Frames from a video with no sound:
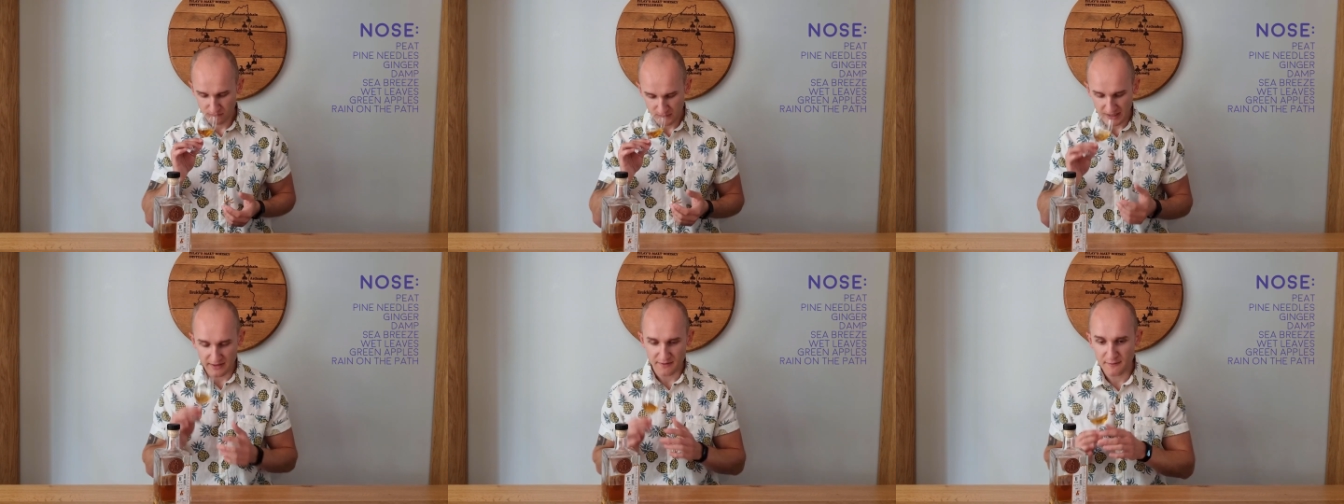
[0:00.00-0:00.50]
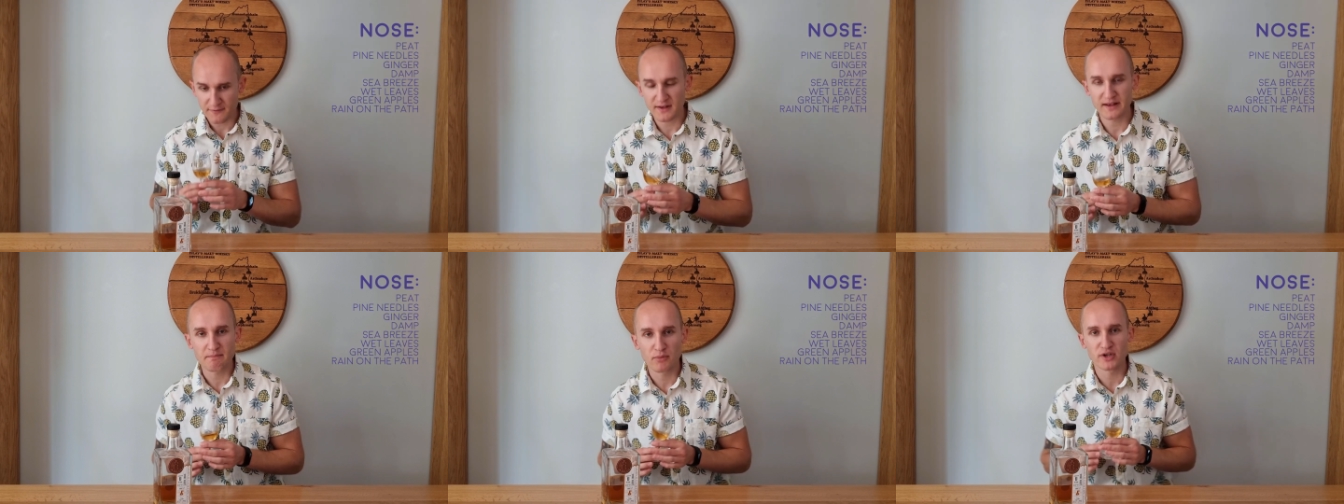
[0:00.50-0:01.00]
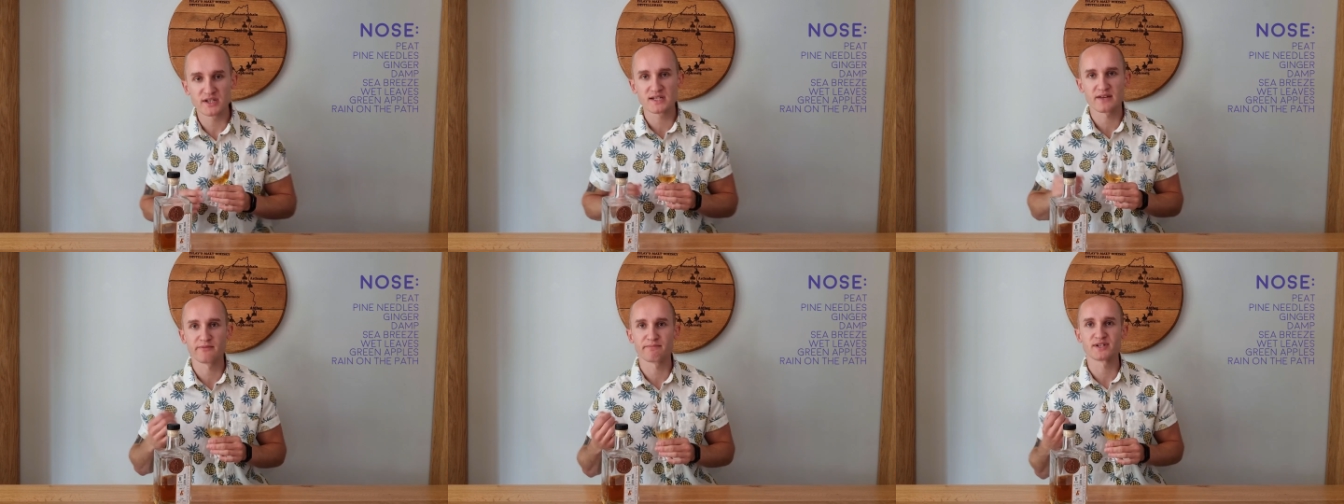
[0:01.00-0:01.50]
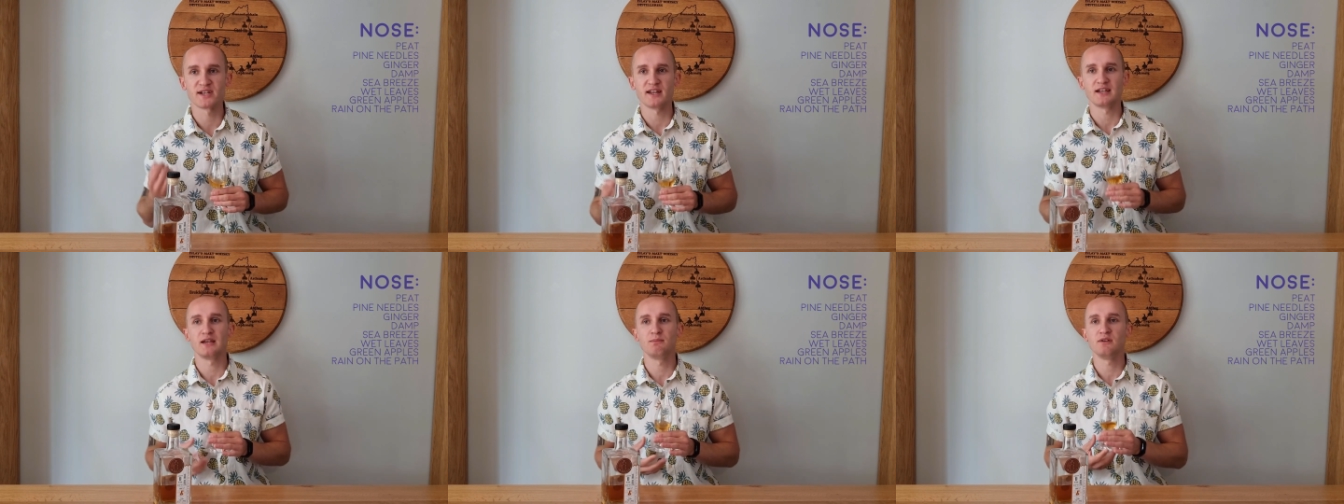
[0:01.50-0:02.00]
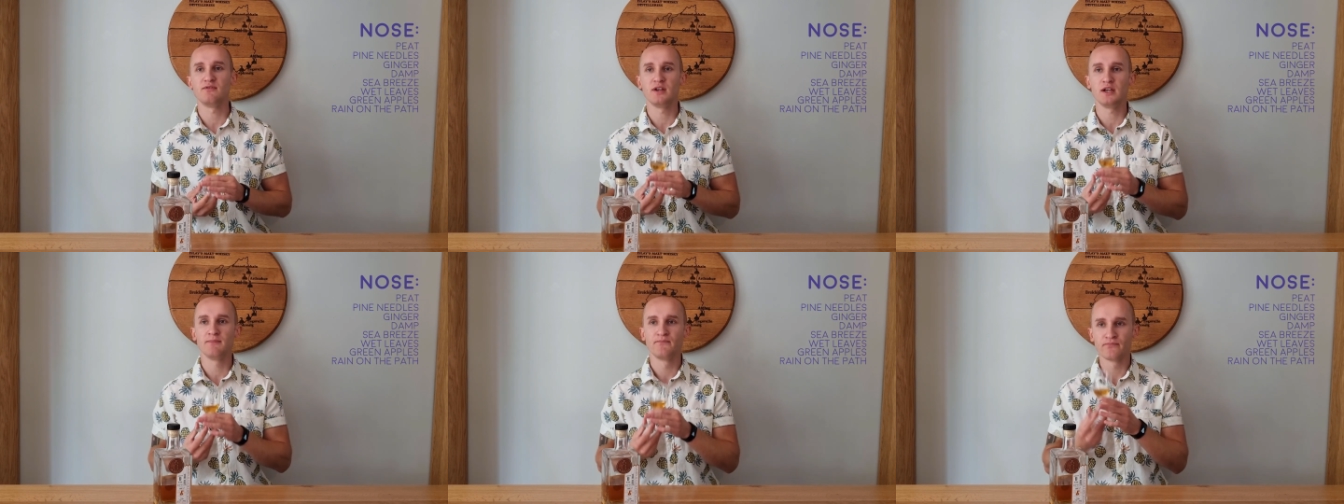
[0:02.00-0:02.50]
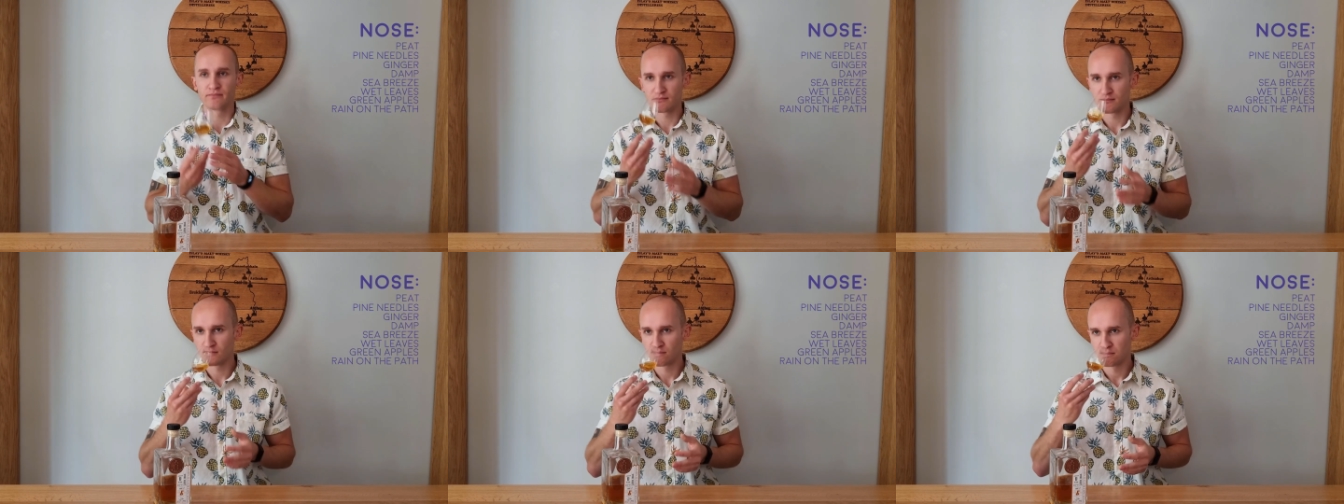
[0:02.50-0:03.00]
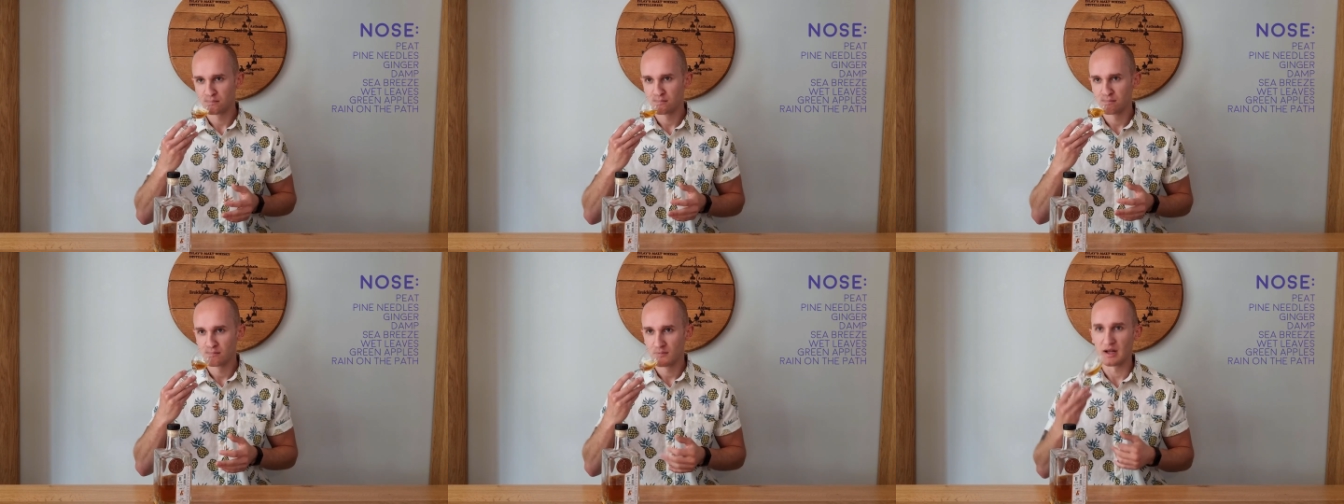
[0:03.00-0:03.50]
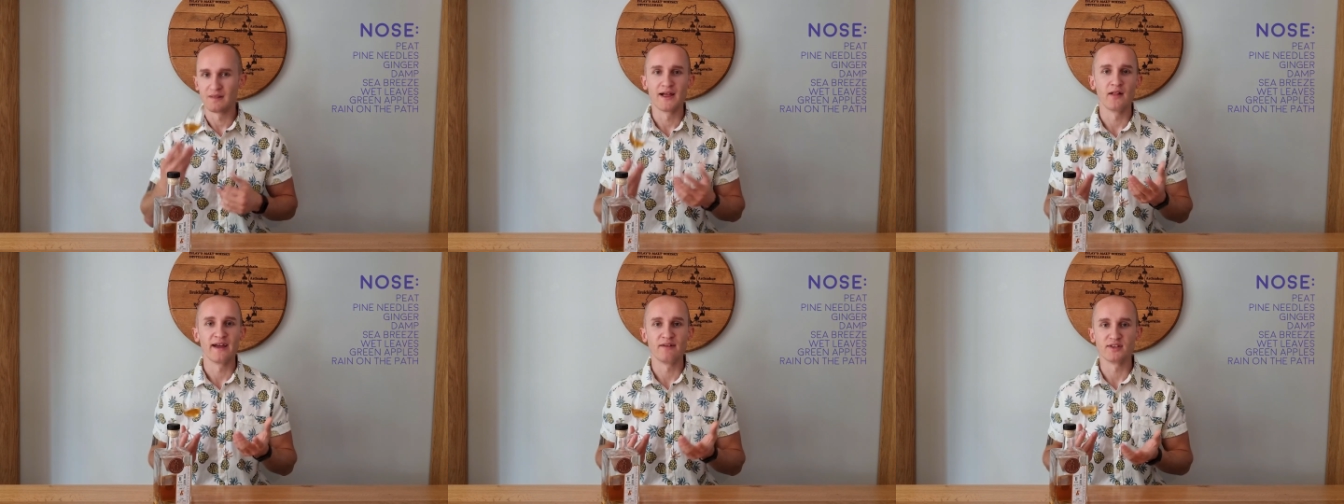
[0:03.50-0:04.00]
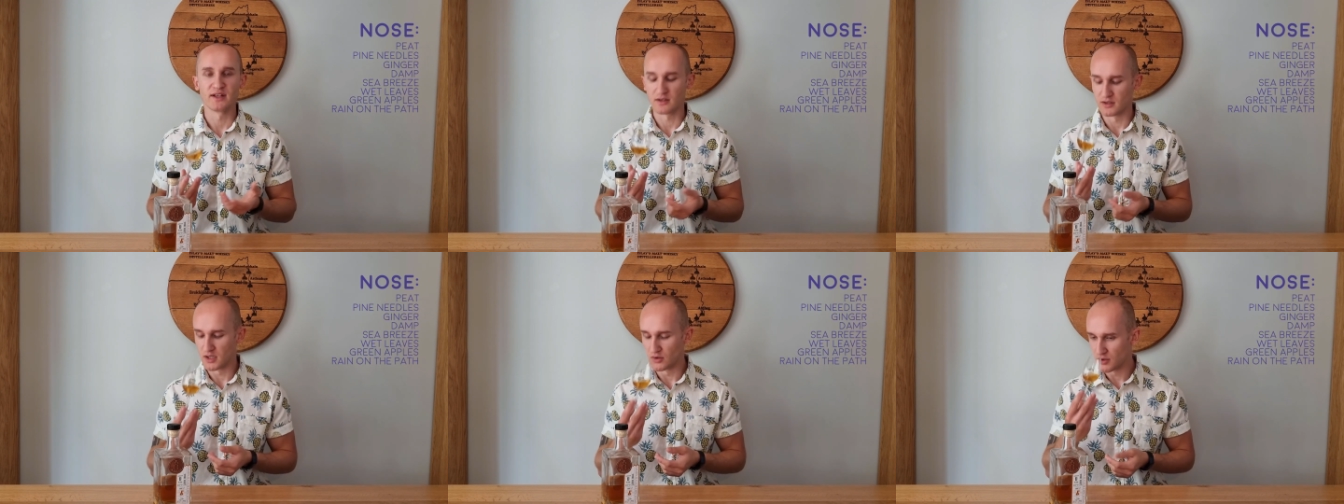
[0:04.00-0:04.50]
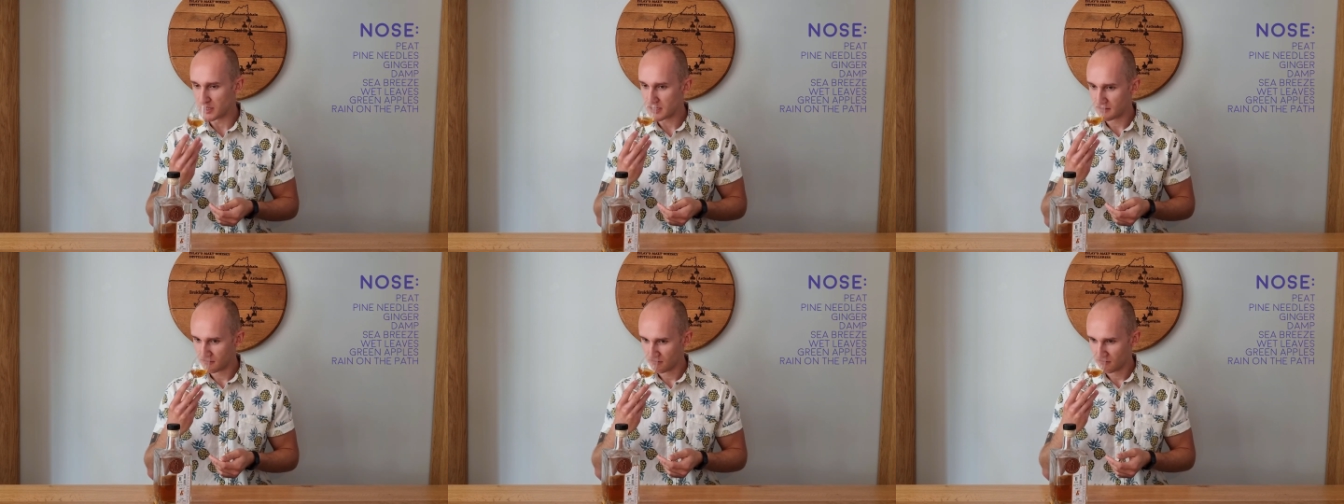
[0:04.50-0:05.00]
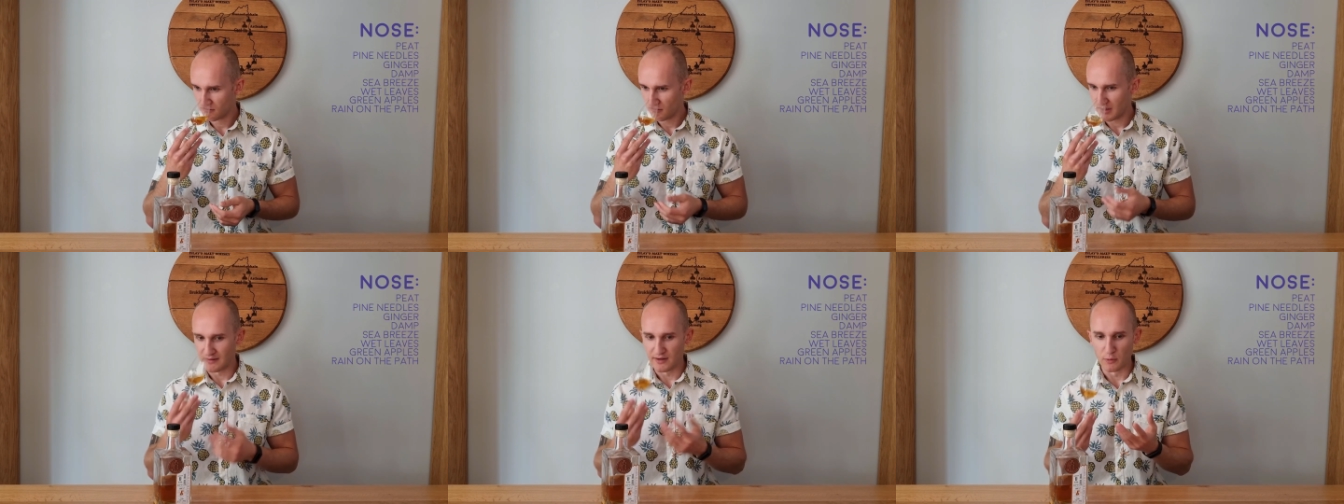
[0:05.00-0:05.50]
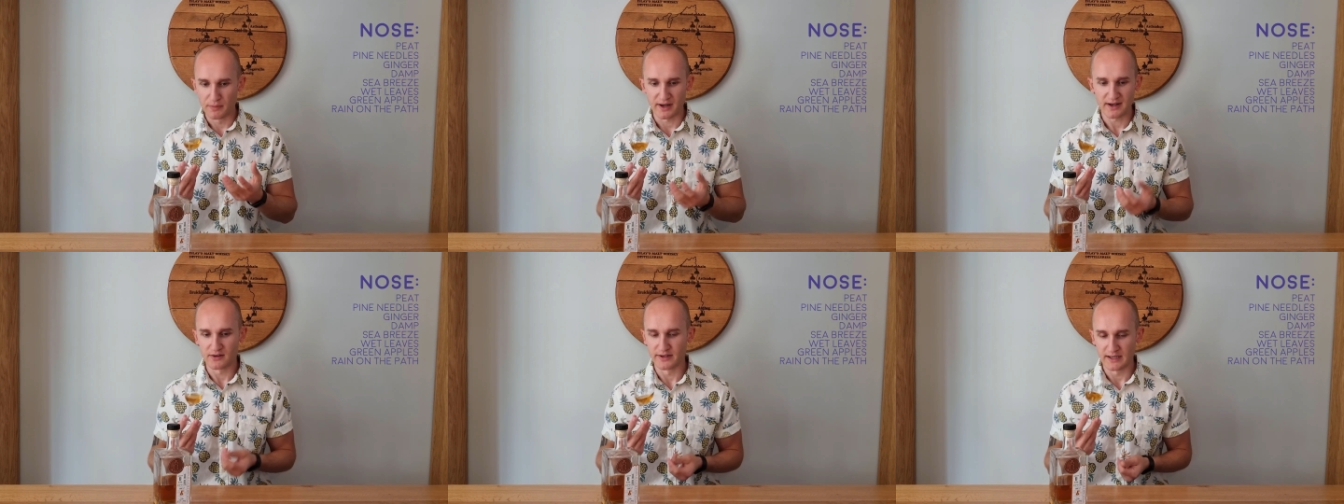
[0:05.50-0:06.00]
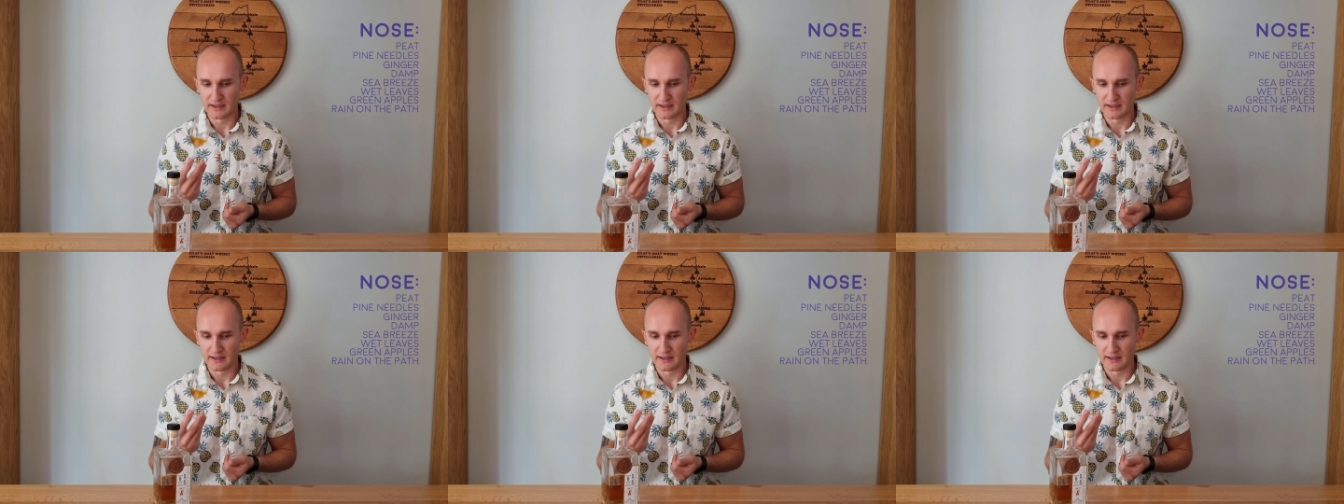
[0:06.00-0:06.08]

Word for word: Uh, the 59.7% ABV, a little evident in the nose, a little prickly,